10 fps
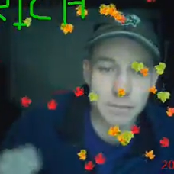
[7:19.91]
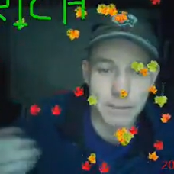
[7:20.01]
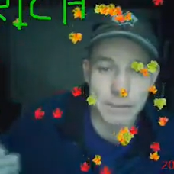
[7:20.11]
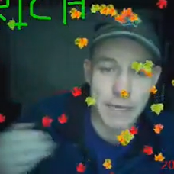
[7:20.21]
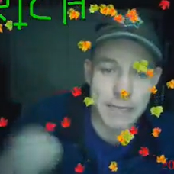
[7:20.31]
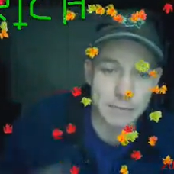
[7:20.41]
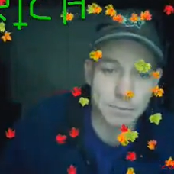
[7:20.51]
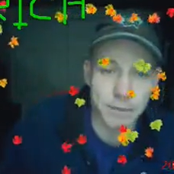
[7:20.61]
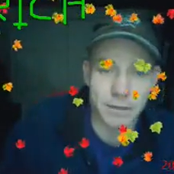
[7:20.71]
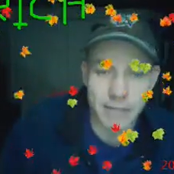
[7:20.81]
besides
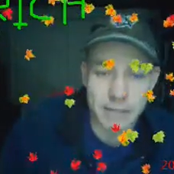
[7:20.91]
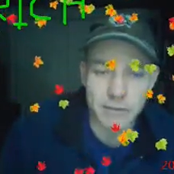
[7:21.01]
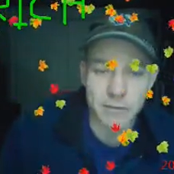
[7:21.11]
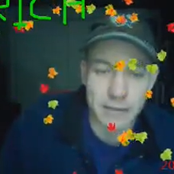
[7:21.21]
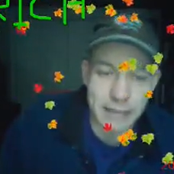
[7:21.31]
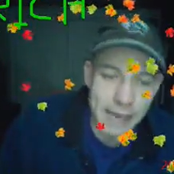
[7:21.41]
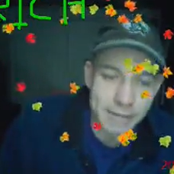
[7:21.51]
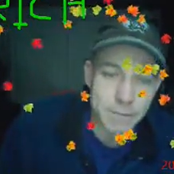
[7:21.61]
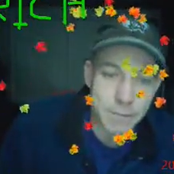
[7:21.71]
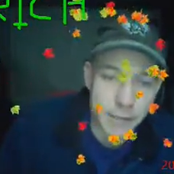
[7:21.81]
Bill Russell and
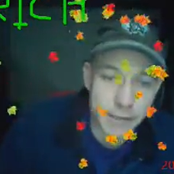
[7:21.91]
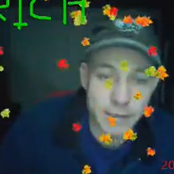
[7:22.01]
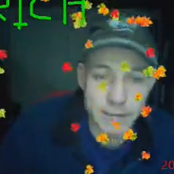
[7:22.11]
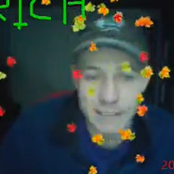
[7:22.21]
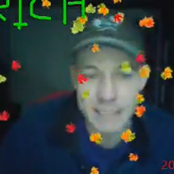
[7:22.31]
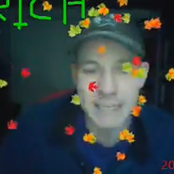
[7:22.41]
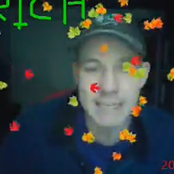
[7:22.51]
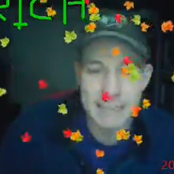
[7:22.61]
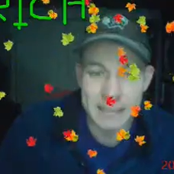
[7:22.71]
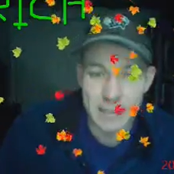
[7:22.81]
Larry Bird
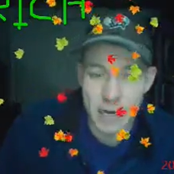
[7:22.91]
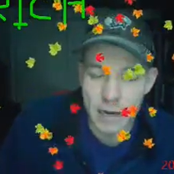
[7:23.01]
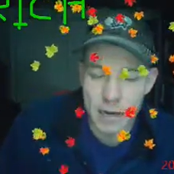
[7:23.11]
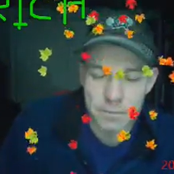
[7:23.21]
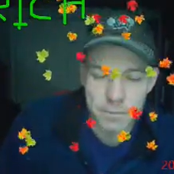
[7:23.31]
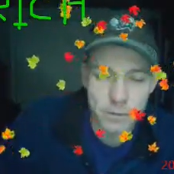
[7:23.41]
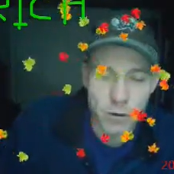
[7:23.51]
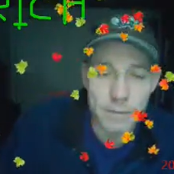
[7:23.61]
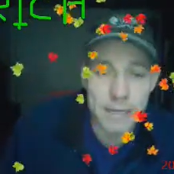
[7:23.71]
um, Tommy